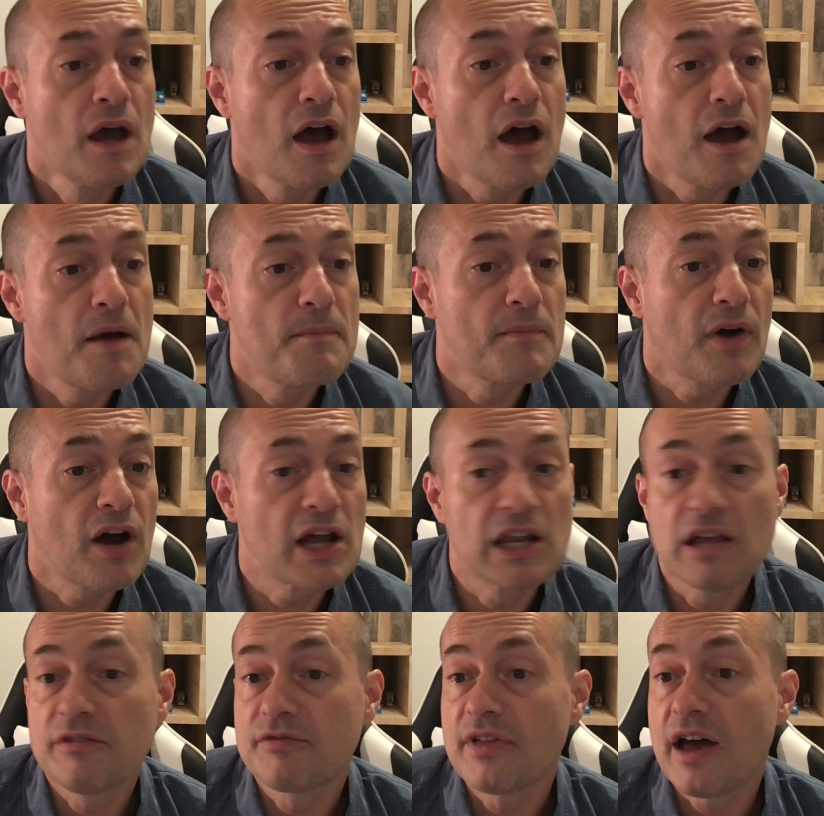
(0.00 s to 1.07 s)
I
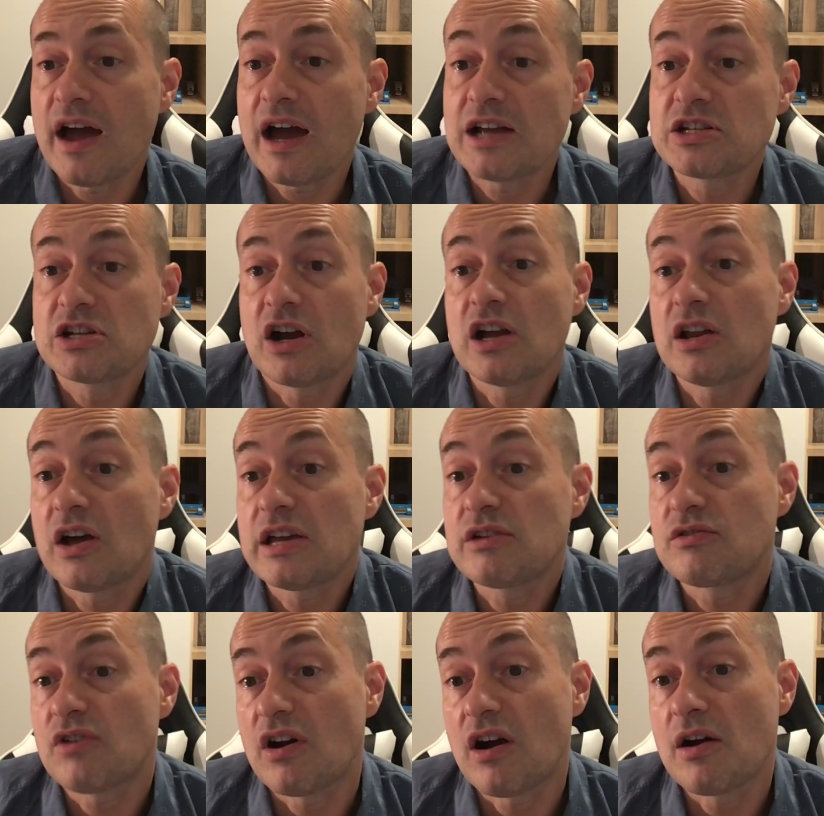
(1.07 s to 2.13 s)
love that. Actually,
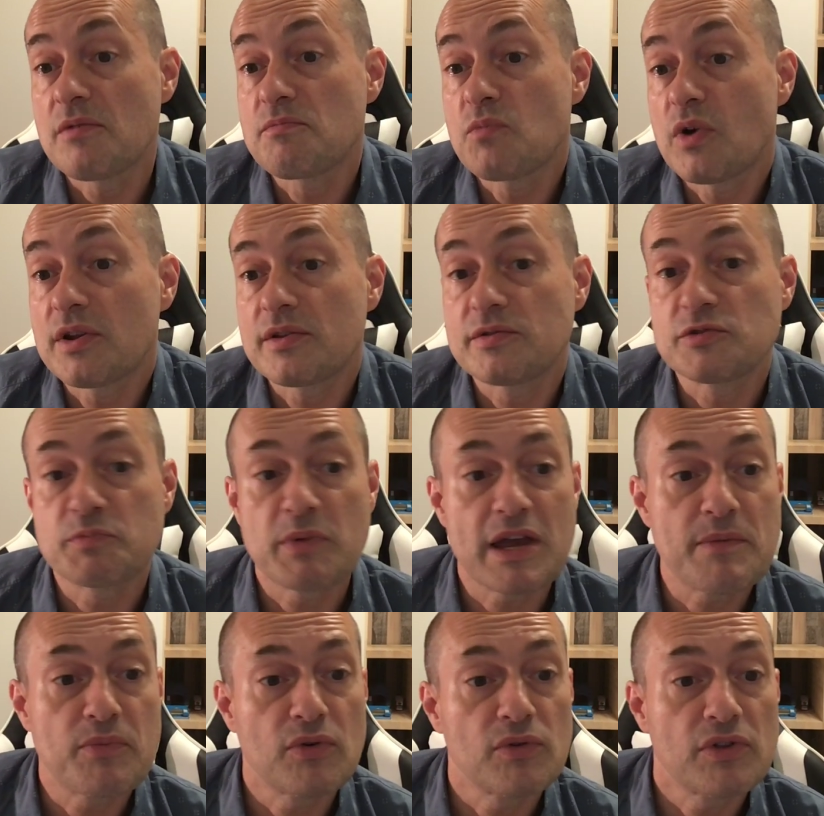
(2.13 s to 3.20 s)
I'm one of those
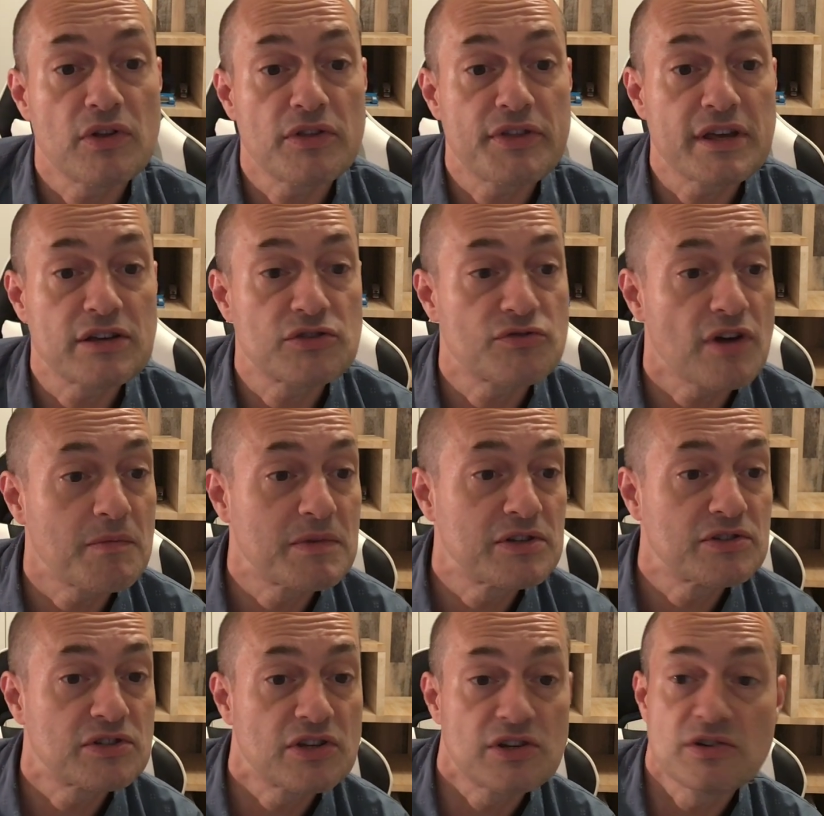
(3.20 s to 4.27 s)
people that thinks
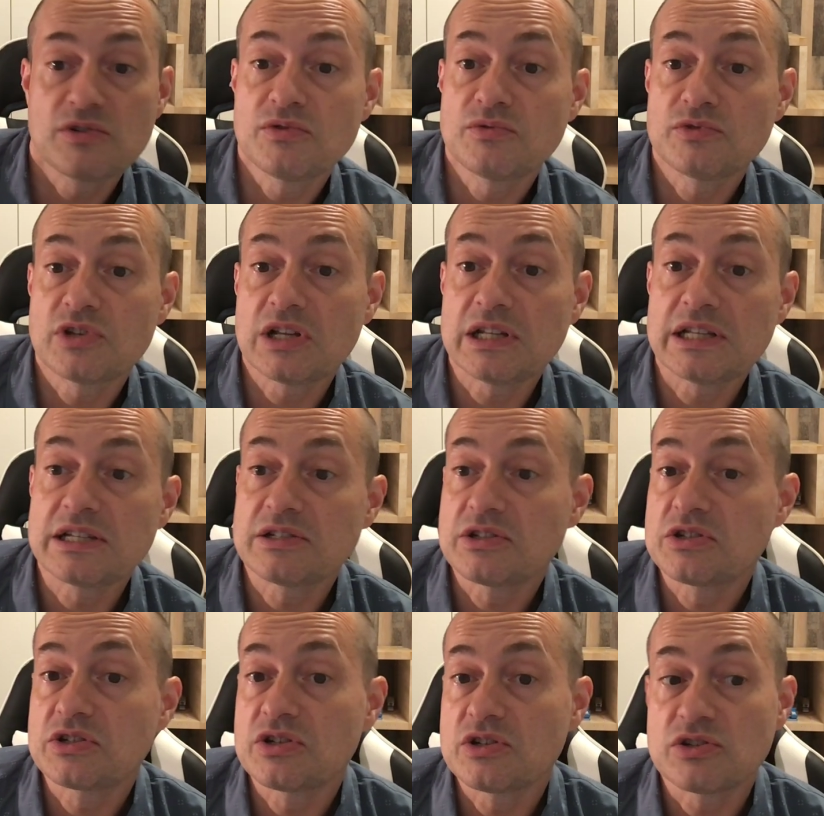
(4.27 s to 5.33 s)
Gremlins 2 is at least
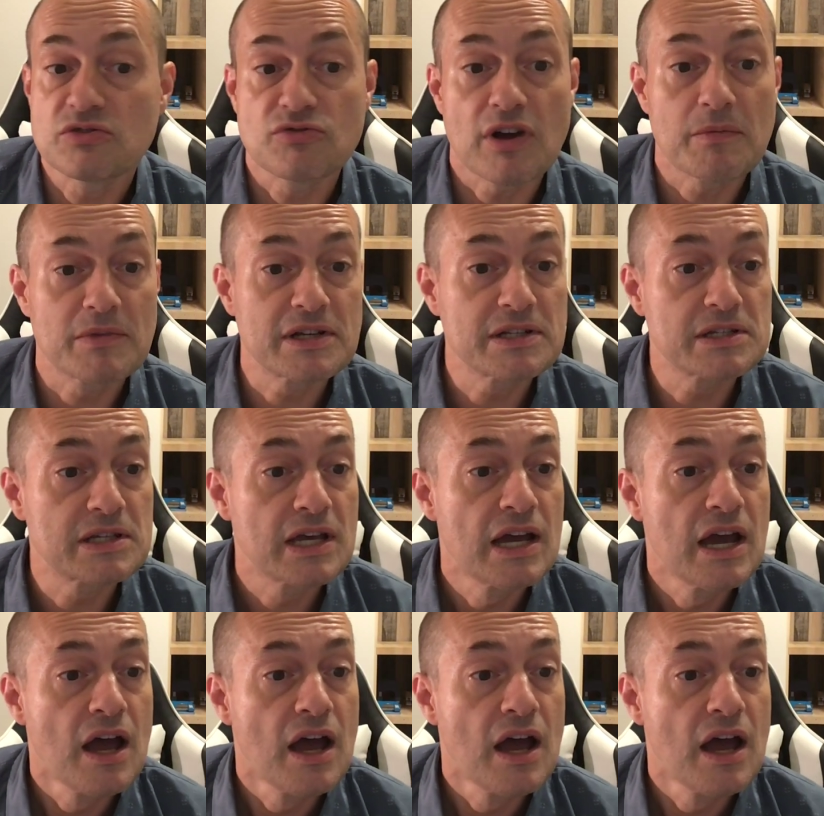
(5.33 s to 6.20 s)
as good as Gremlins.